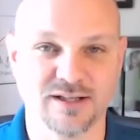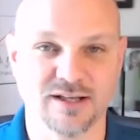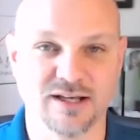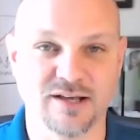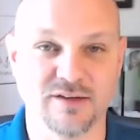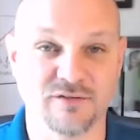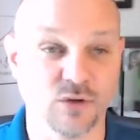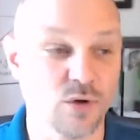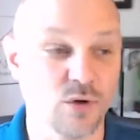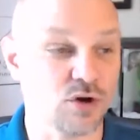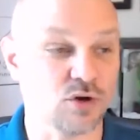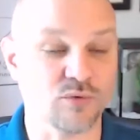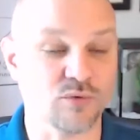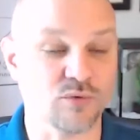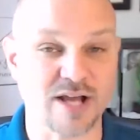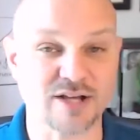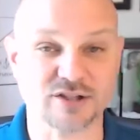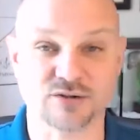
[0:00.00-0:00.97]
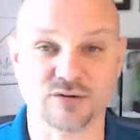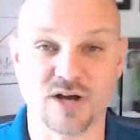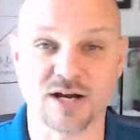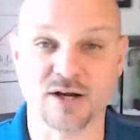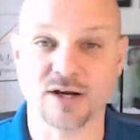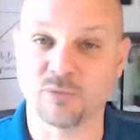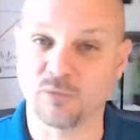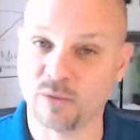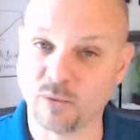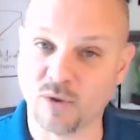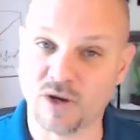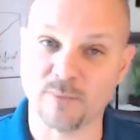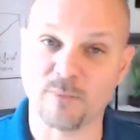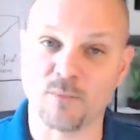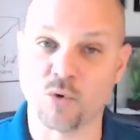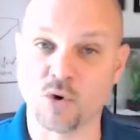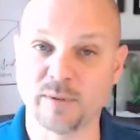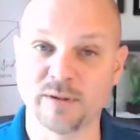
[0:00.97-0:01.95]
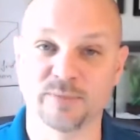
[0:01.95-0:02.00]
If you own a restaurant and we want
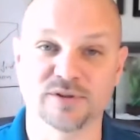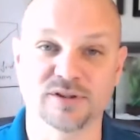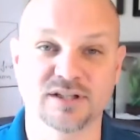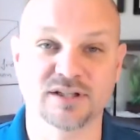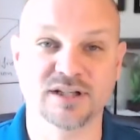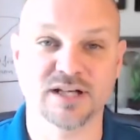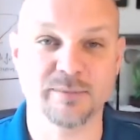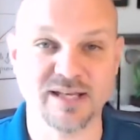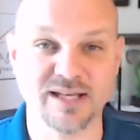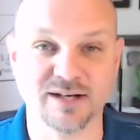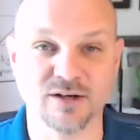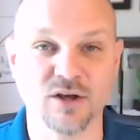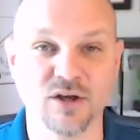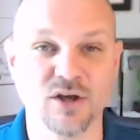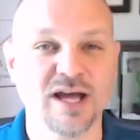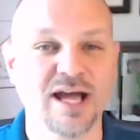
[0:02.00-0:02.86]
more people to come in,